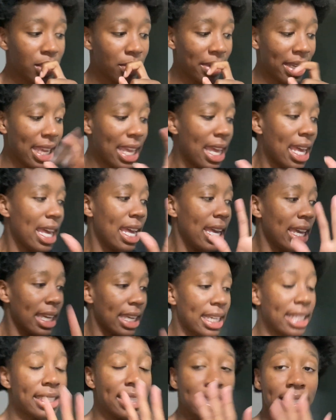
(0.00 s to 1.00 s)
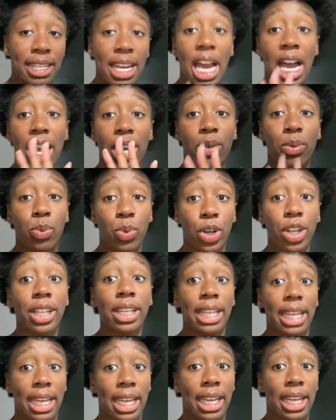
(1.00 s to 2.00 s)
me, it's not
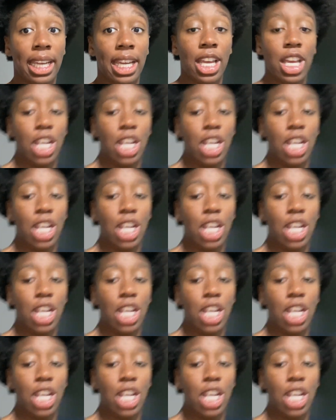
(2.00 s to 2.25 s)
working.